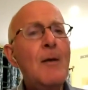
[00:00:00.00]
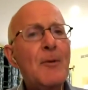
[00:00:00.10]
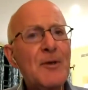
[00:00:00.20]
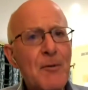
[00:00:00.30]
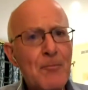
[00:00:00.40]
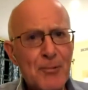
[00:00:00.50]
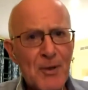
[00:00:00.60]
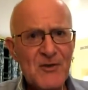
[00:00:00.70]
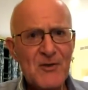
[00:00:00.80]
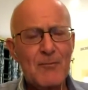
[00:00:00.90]
But at the
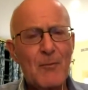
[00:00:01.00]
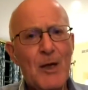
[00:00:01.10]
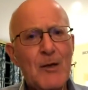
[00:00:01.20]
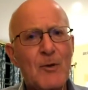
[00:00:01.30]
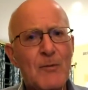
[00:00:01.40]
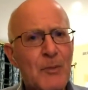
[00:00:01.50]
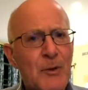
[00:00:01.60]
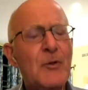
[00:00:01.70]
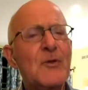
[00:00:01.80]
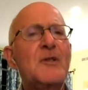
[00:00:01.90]
present moment,
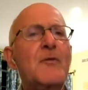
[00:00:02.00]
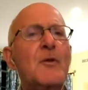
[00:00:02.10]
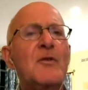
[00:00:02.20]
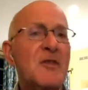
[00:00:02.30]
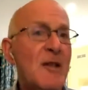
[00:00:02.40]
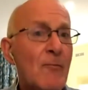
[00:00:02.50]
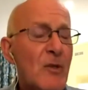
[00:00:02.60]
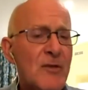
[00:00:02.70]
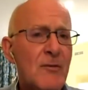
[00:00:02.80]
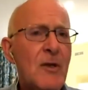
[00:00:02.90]
because for some
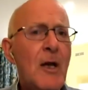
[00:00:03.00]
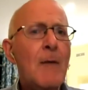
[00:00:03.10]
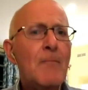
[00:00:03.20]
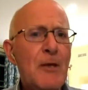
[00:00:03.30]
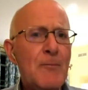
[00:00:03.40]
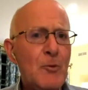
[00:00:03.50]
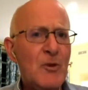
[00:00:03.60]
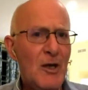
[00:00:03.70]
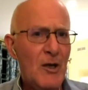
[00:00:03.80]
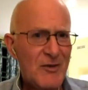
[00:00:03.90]
reason people
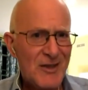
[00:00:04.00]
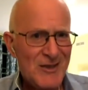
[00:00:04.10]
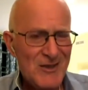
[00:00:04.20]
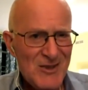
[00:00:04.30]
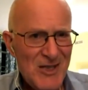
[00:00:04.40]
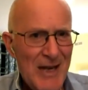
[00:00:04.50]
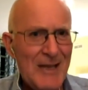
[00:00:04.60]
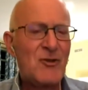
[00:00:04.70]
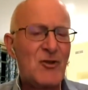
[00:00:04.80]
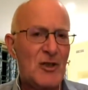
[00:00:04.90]
can't
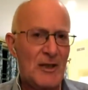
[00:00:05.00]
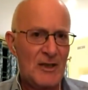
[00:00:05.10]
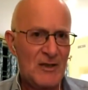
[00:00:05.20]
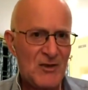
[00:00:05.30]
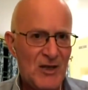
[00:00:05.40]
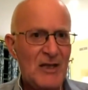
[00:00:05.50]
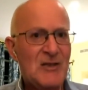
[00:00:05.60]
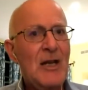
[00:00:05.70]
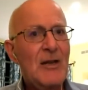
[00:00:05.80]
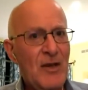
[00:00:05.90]
contextualize
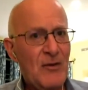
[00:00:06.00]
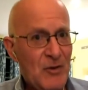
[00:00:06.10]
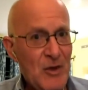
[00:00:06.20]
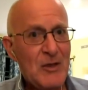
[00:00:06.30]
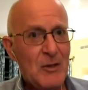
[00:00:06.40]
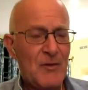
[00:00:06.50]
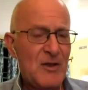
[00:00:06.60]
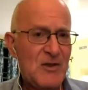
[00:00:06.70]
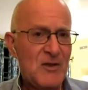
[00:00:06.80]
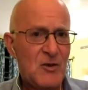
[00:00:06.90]
that, they think of
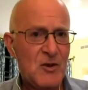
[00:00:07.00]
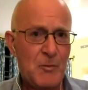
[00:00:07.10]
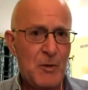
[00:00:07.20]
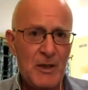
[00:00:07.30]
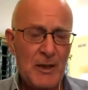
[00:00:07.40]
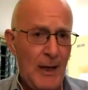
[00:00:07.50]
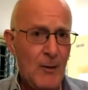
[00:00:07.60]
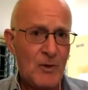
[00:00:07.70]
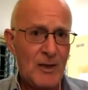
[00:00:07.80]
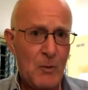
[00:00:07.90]
this as just being
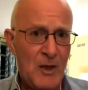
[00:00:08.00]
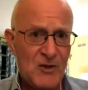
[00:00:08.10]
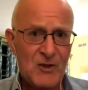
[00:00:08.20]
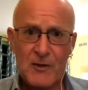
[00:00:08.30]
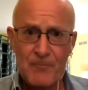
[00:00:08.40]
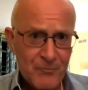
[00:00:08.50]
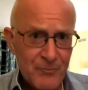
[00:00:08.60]
only Western.